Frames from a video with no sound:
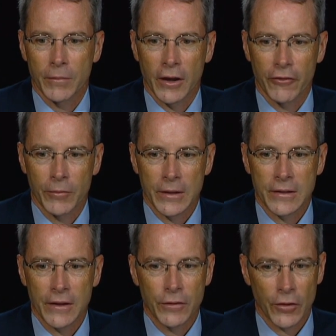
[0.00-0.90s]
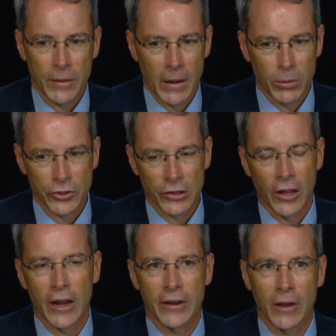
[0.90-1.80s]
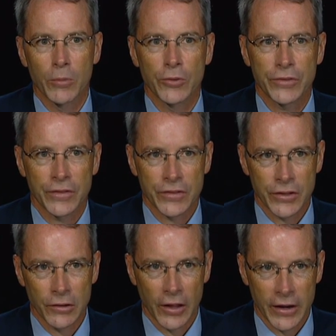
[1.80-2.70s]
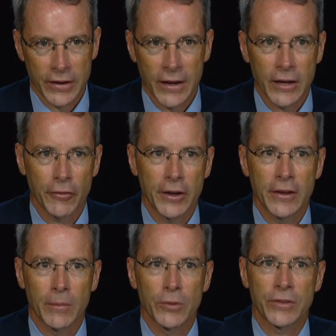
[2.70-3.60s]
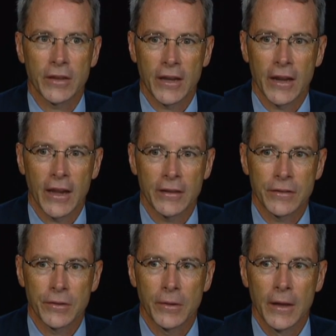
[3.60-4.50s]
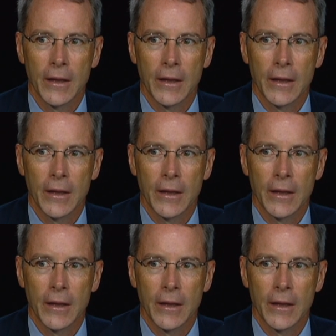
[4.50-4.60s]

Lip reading: government. Even though they publish a lot of numbers, there's still a lot of nitty-gritty numbers they can't get to.